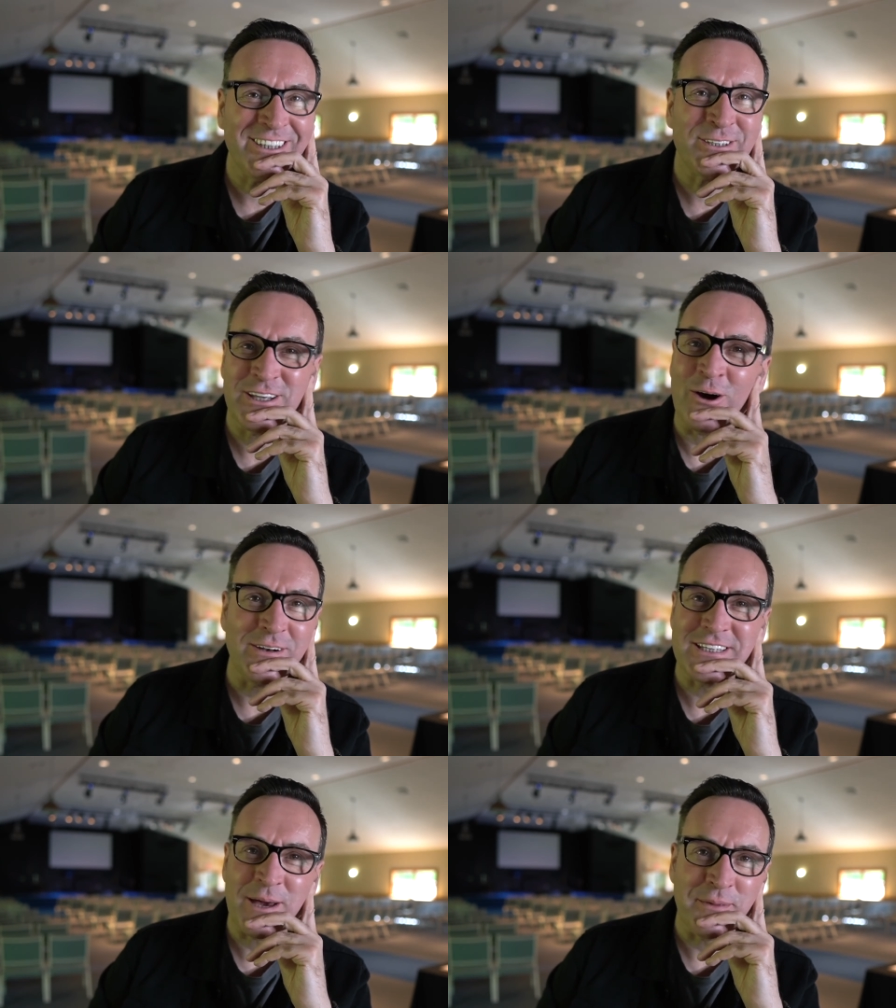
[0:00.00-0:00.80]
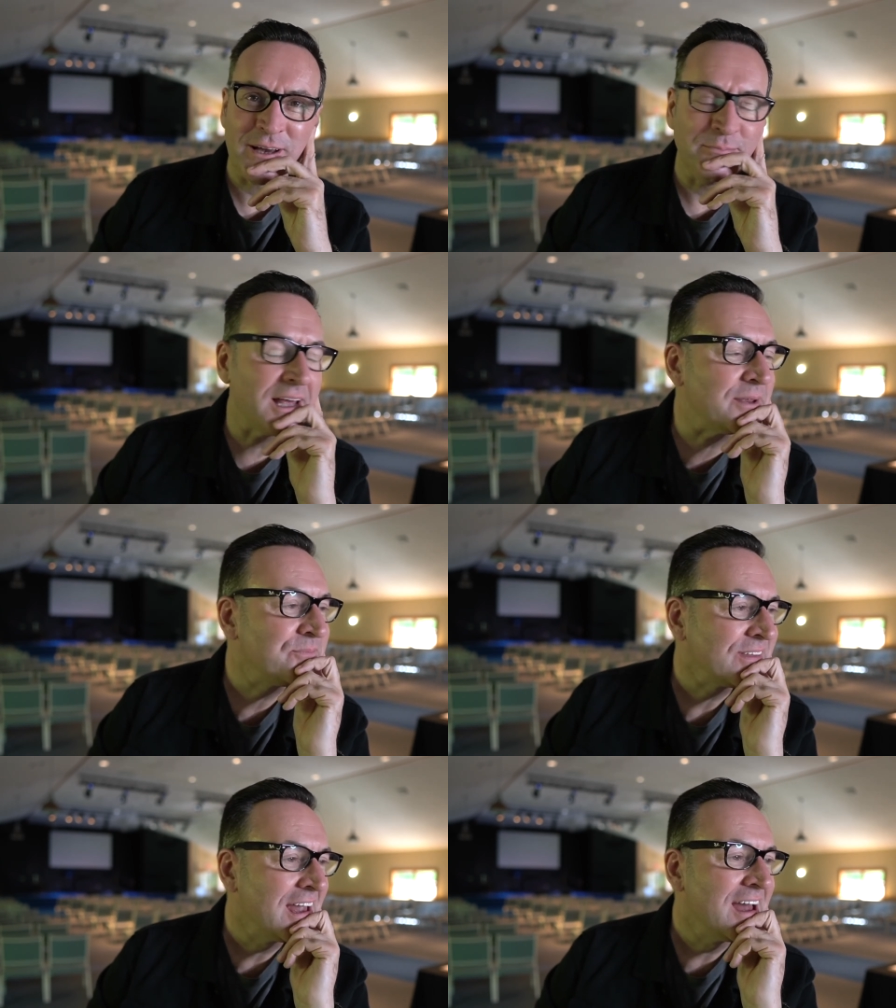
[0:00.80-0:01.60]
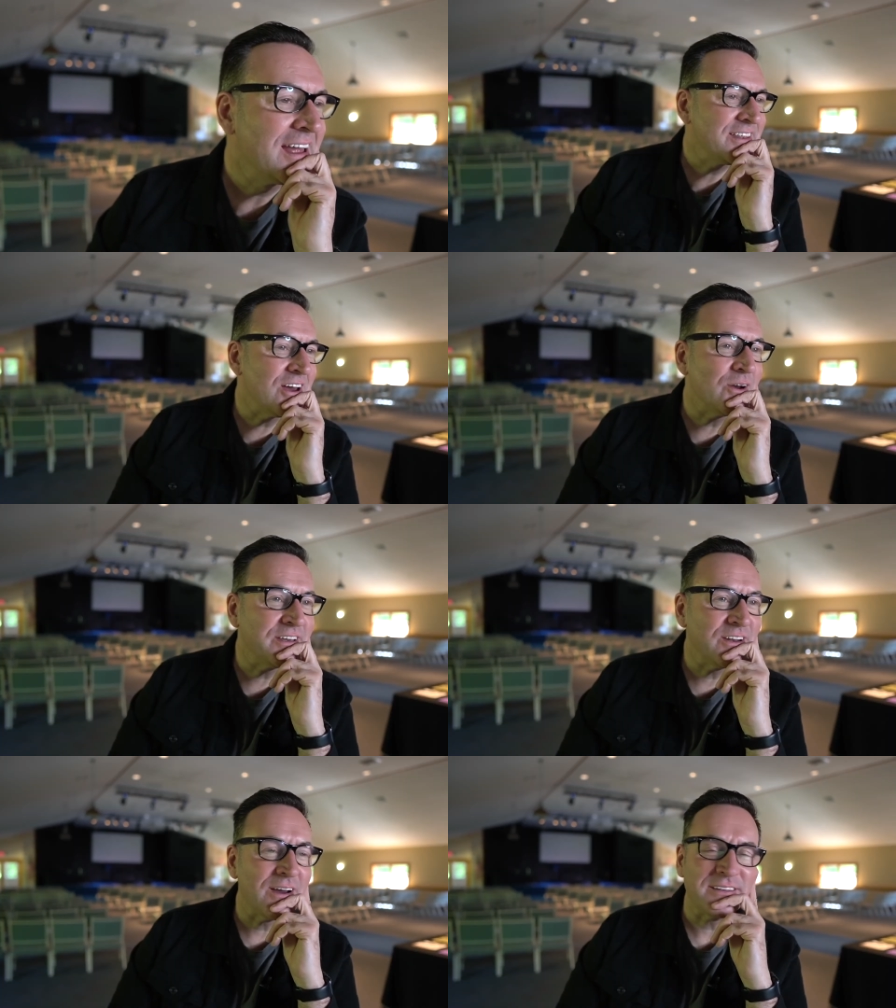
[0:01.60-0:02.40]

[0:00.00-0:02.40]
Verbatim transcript: It's the only time I complain. No, you know,